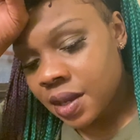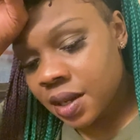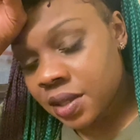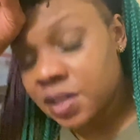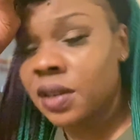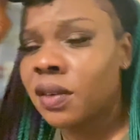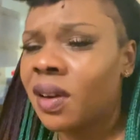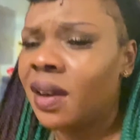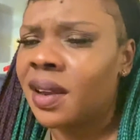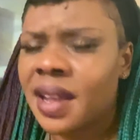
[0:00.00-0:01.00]
It's your
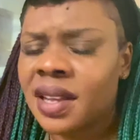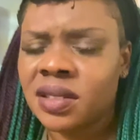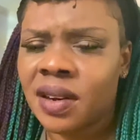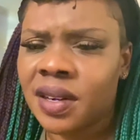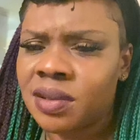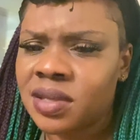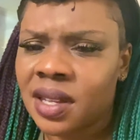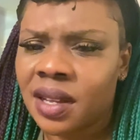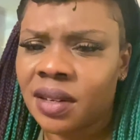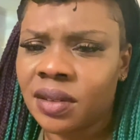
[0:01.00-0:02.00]
girl, Ari X. Are you
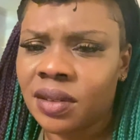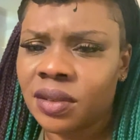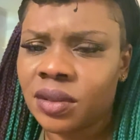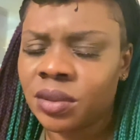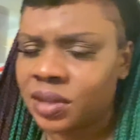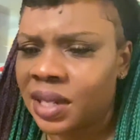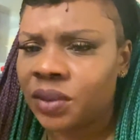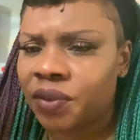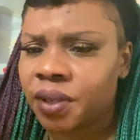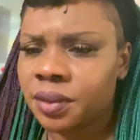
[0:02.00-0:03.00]
saying? Do what you
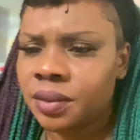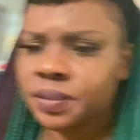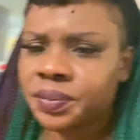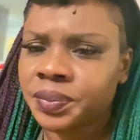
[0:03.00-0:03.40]
gotta do for you.